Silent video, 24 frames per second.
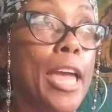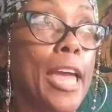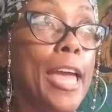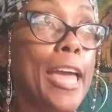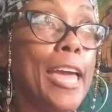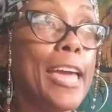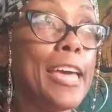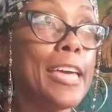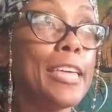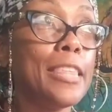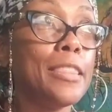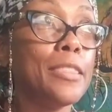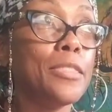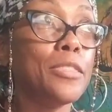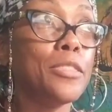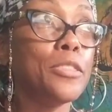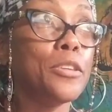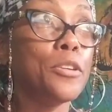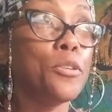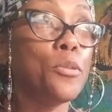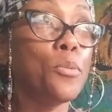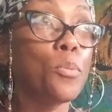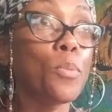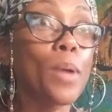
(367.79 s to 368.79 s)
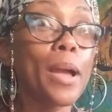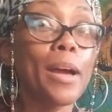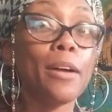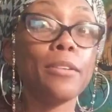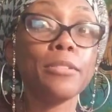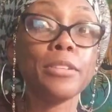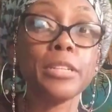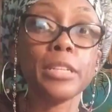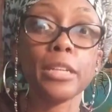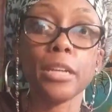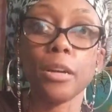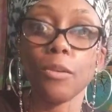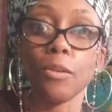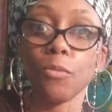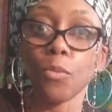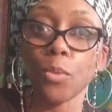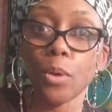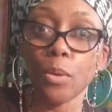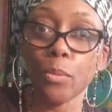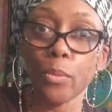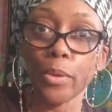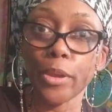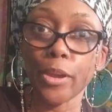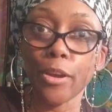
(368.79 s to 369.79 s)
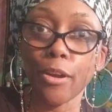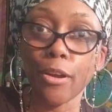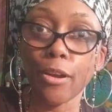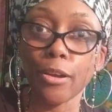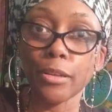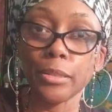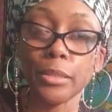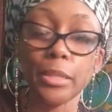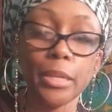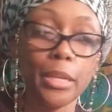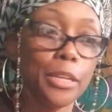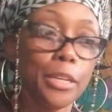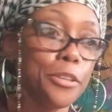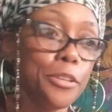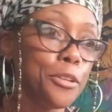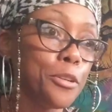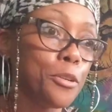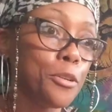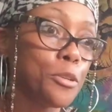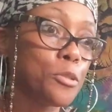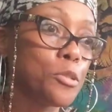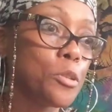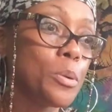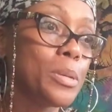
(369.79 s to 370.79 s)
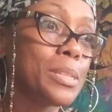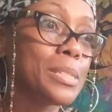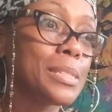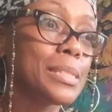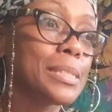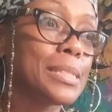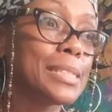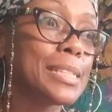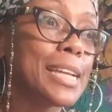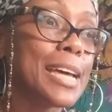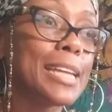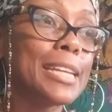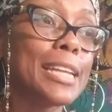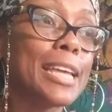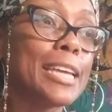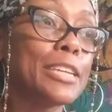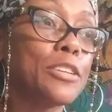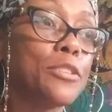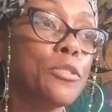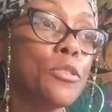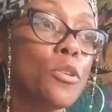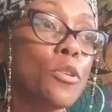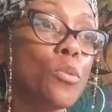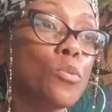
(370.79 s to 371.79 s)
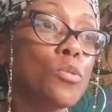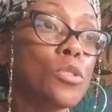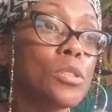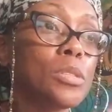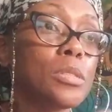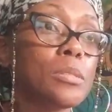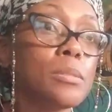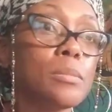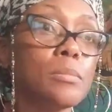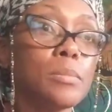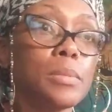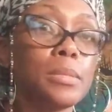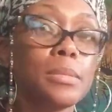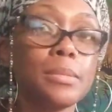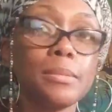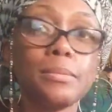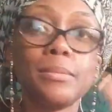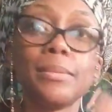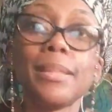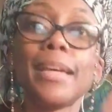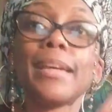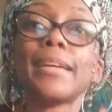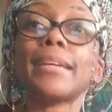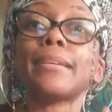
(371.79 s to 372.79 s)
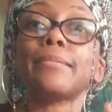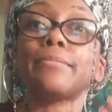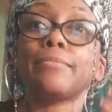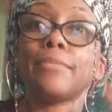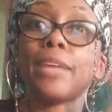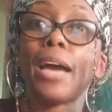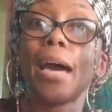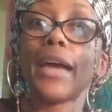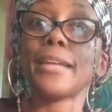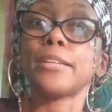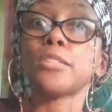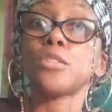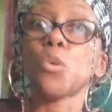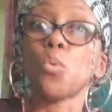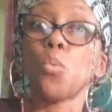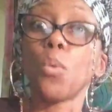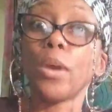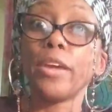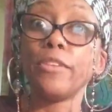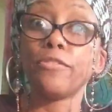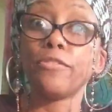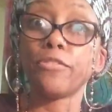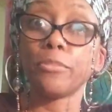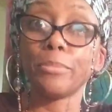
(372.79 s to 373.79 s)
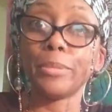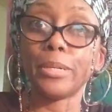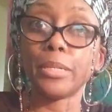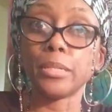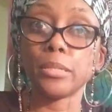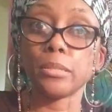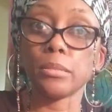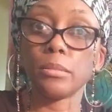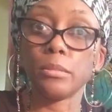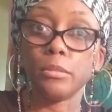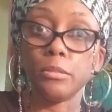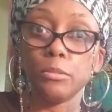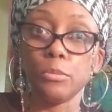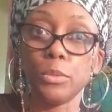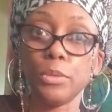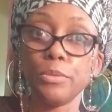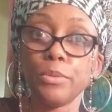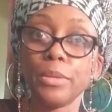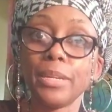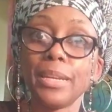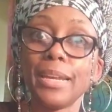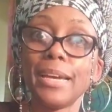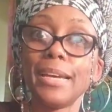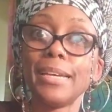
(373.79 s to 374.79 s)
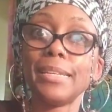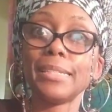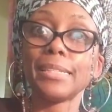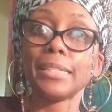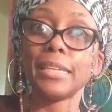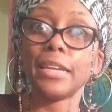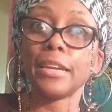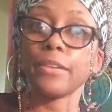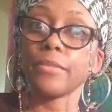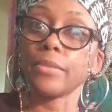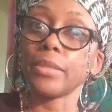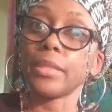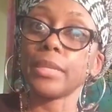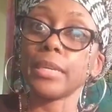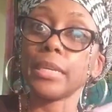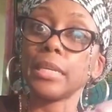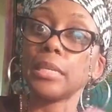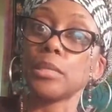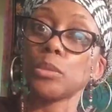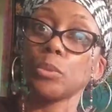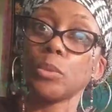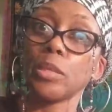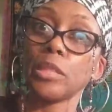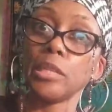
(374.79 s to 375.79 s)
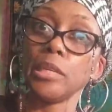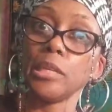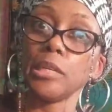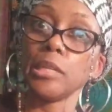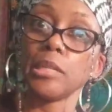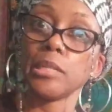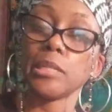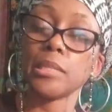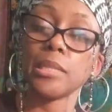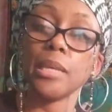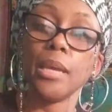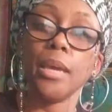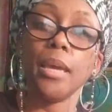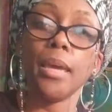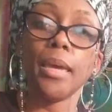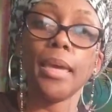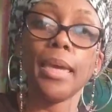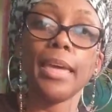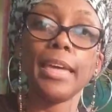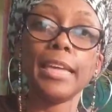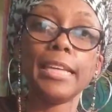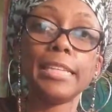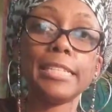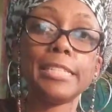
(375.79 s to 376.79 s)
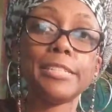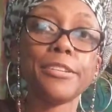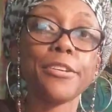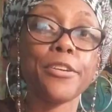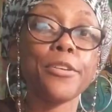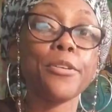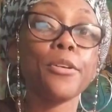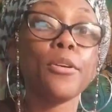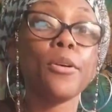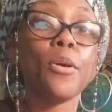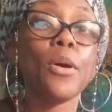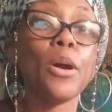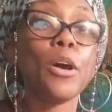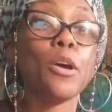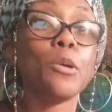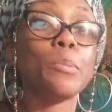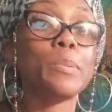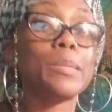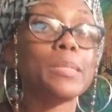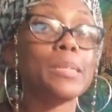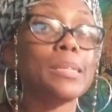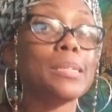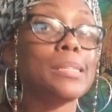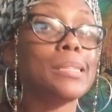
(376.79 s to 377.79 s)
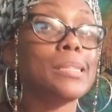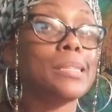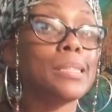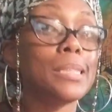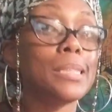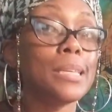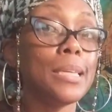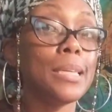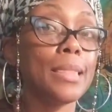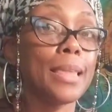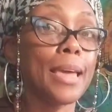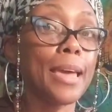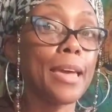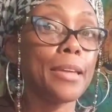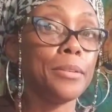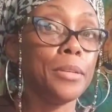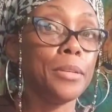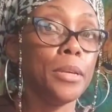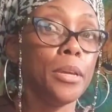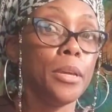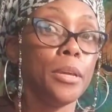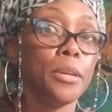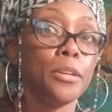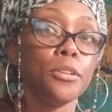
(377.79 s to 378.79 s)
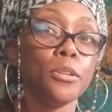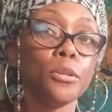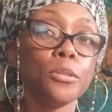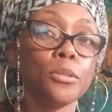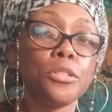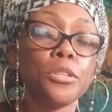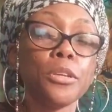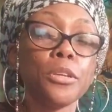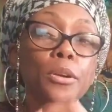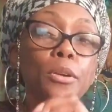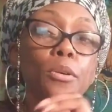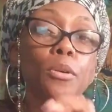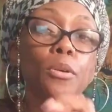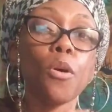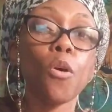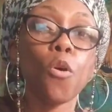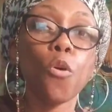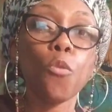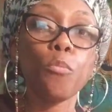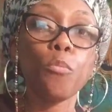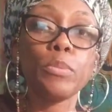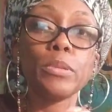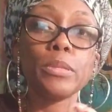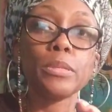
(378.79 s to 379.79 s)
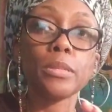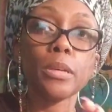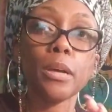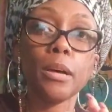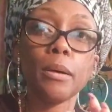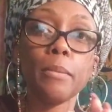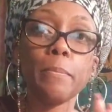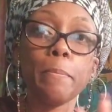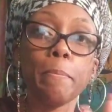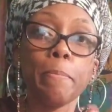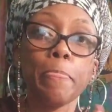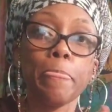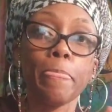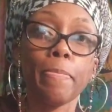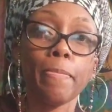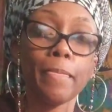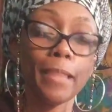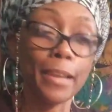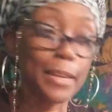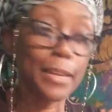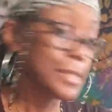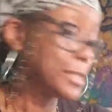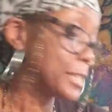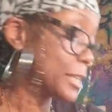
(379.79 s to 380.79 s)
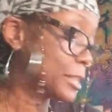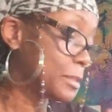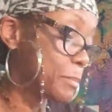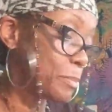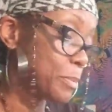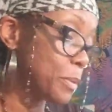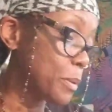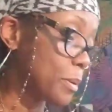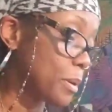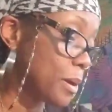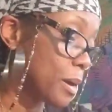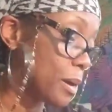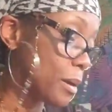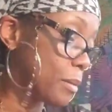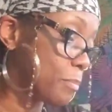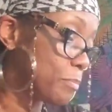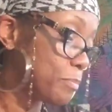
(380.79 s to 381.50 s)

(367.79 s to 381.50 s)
and the grounding of what we are. You know, so it's not like, you know, just like God is away from us. We realize everything is within us. And tarot helps us see that. You know, tarot opens up, like I said, the